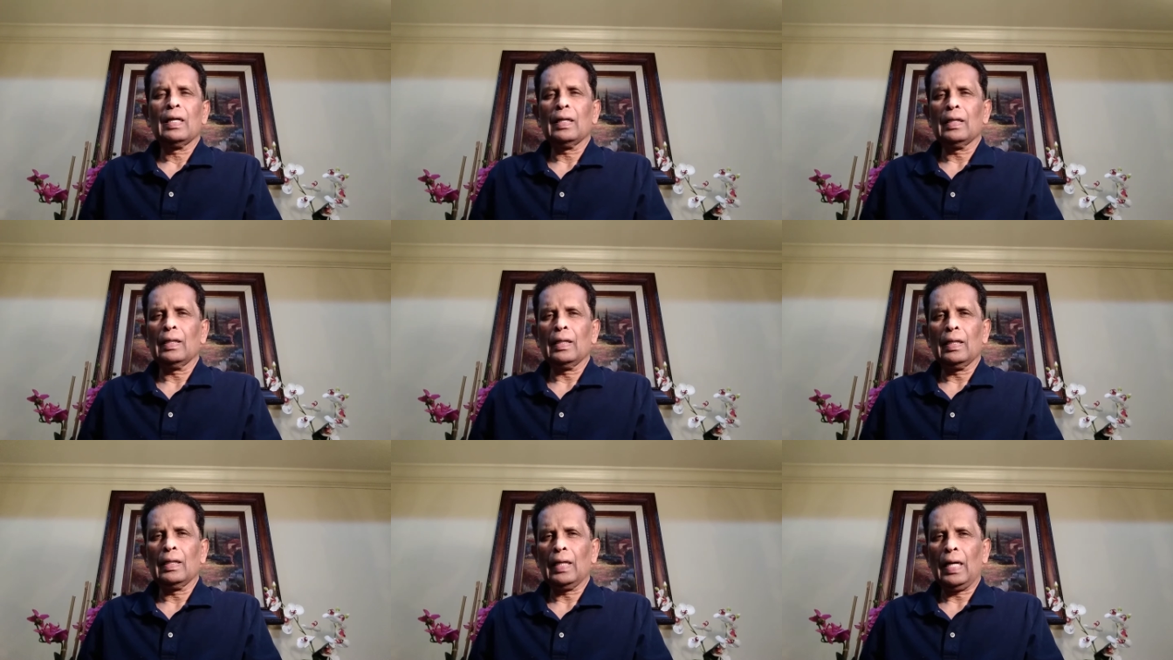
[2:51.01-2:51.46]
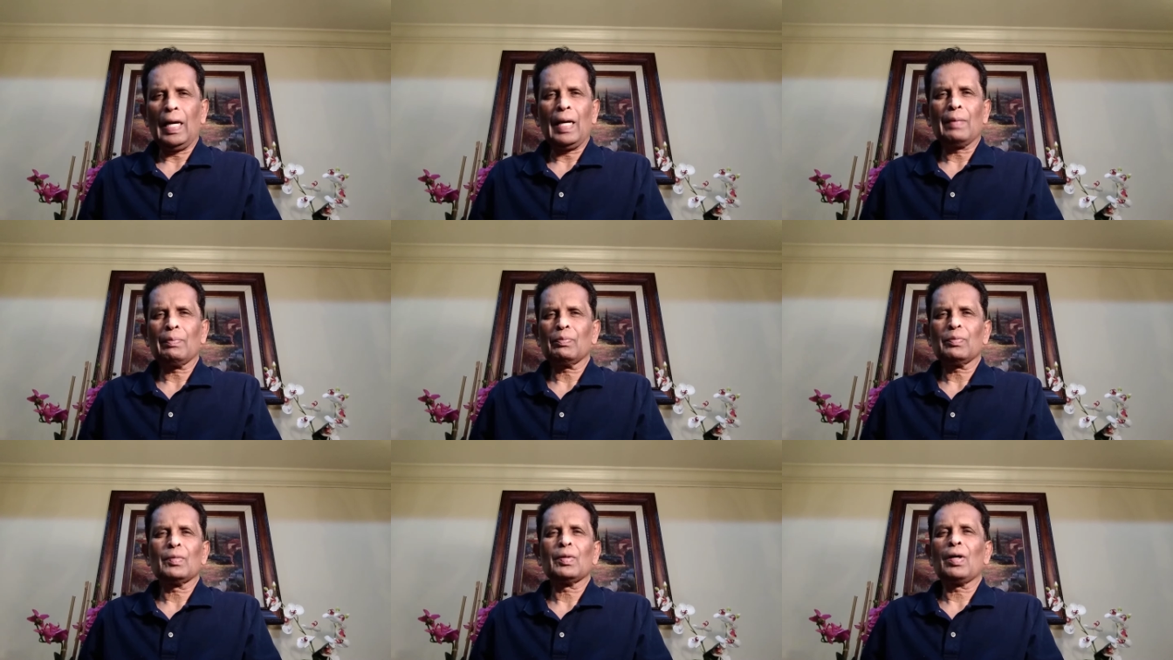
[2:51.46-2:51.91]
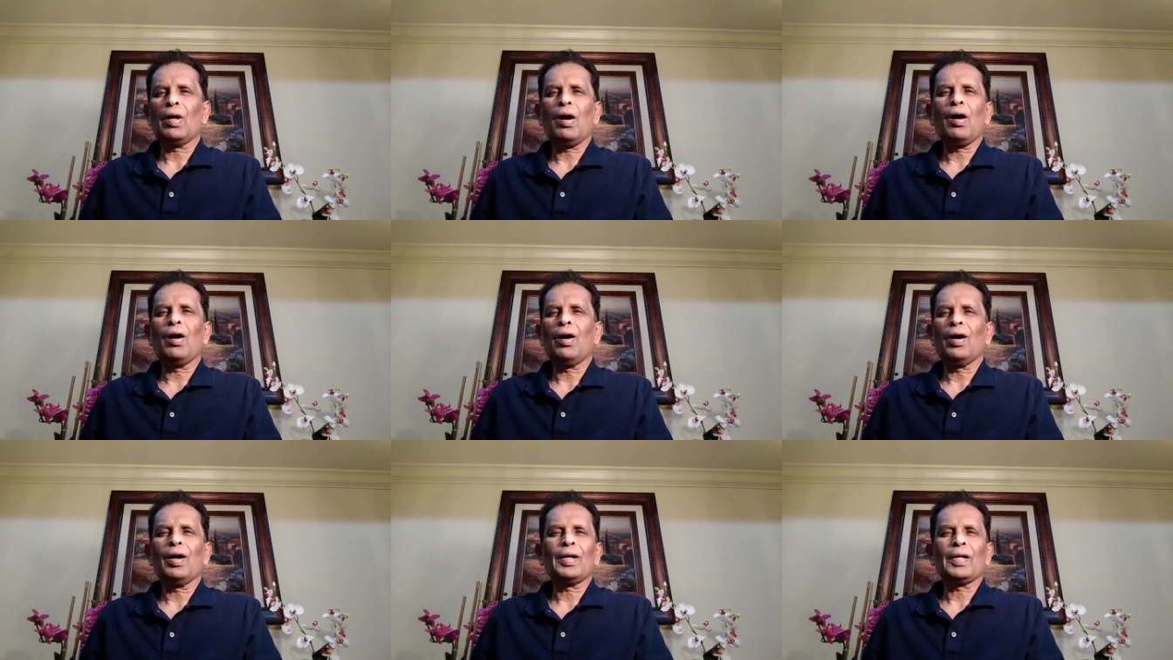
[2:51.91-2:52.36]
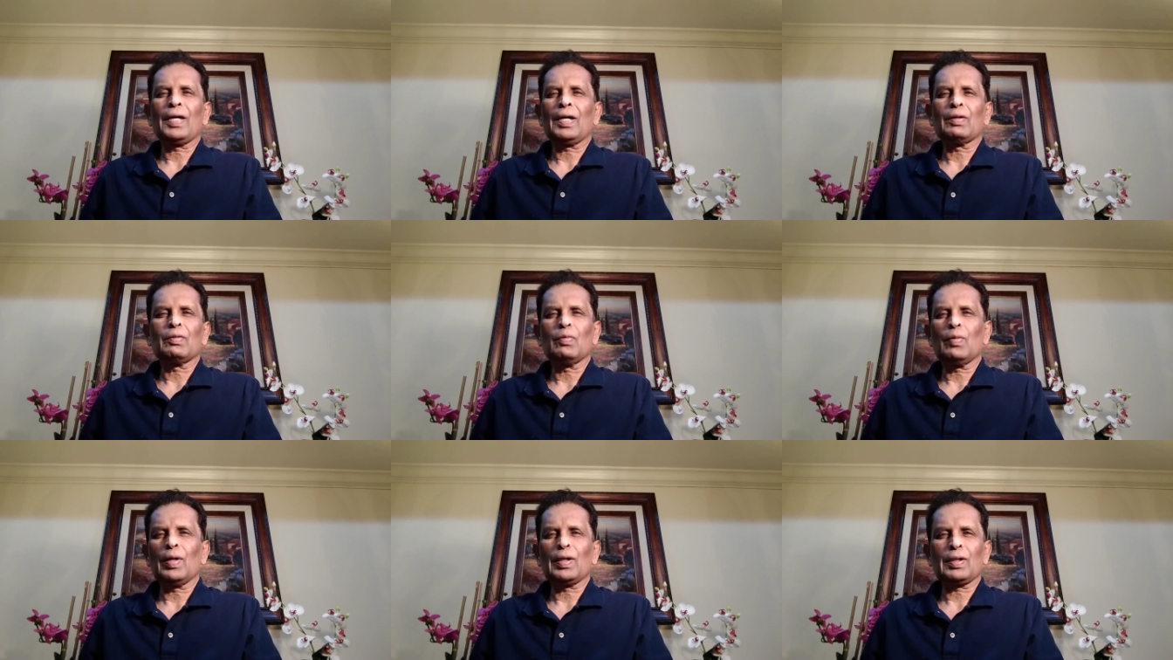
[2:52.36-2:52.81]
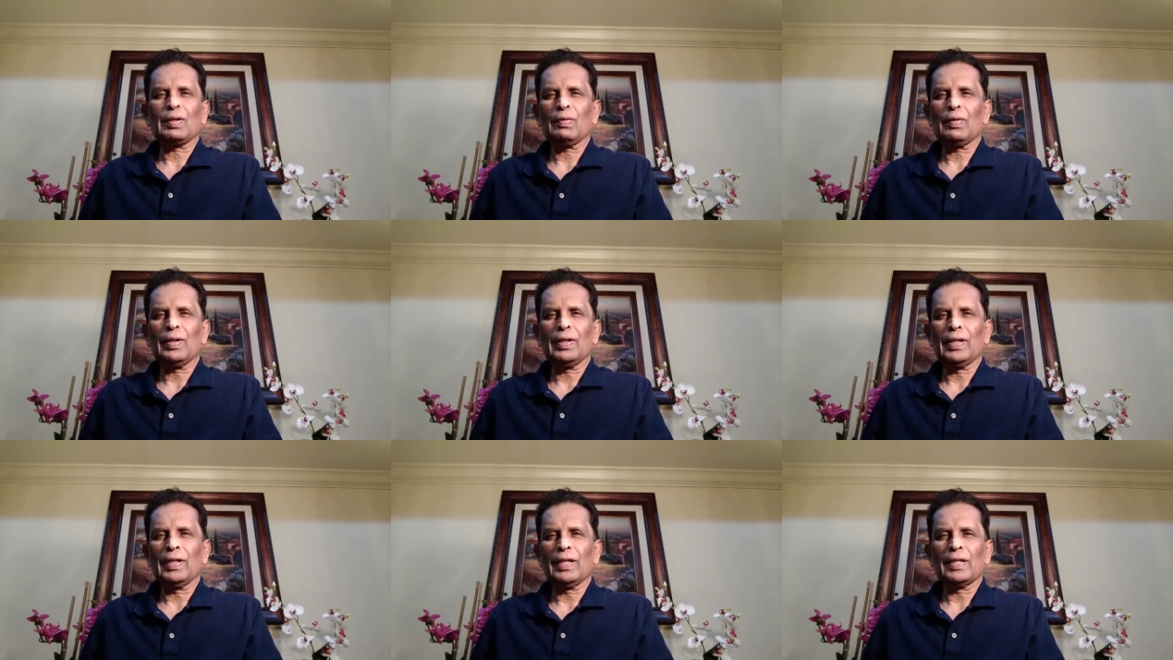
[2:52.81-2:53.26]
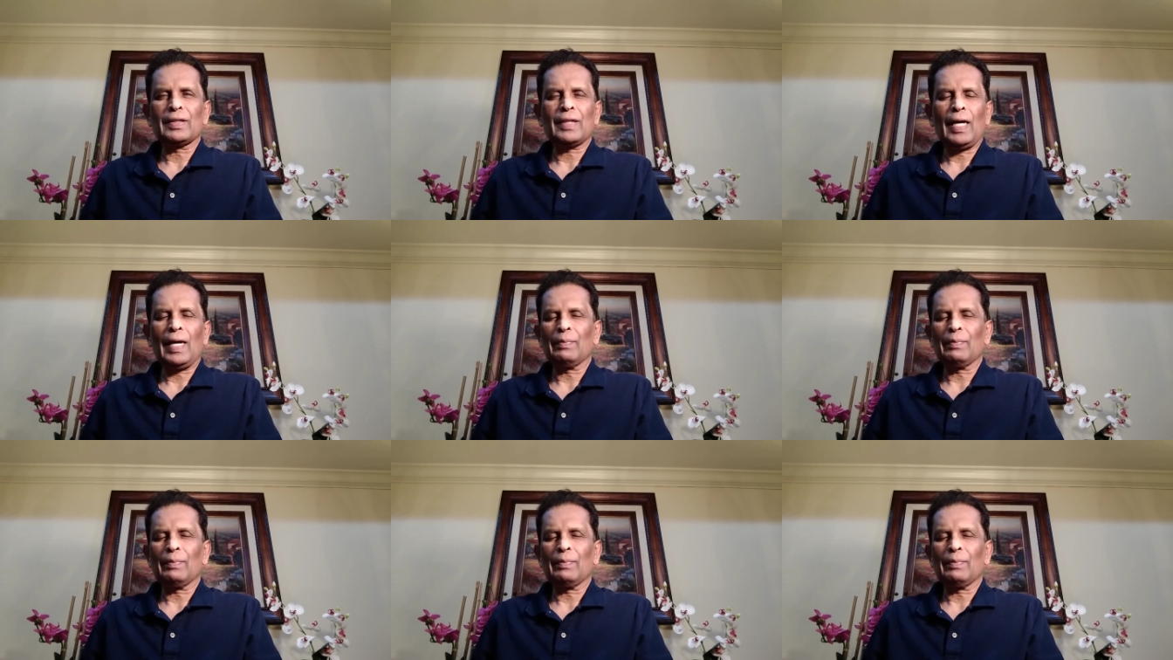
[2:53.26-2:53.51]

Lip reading: I am God or whatever it is.